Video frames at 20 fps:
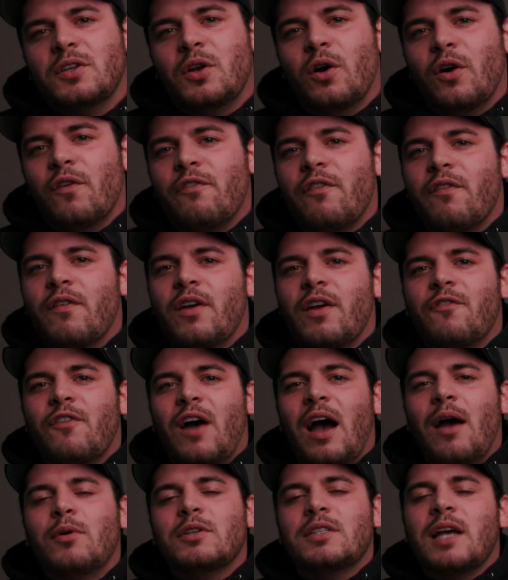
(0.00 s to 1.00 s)
You know, if
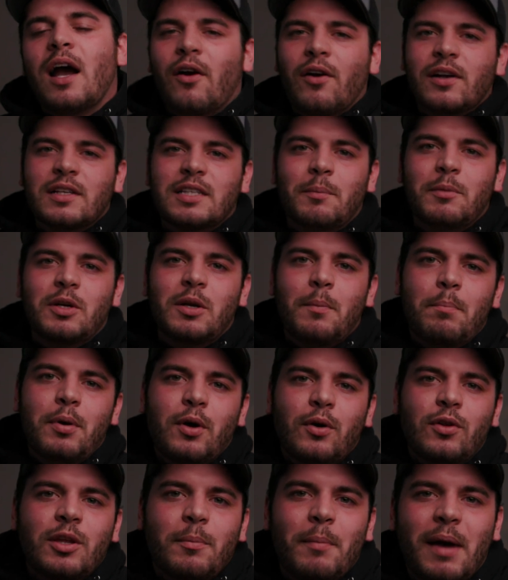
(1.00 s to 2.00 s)
I was hiring someone to
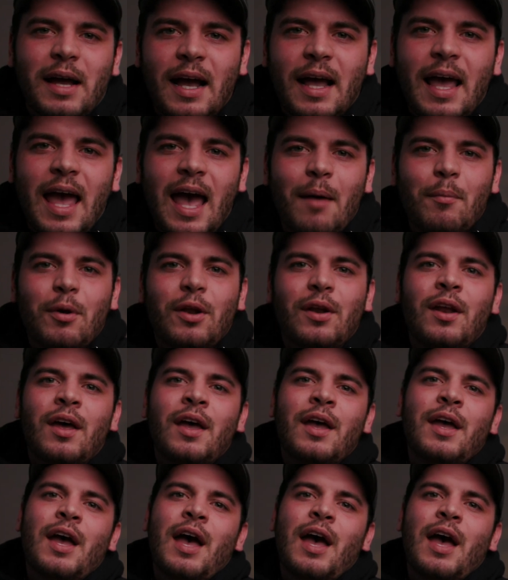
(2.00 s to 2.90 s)
build the mega cabin,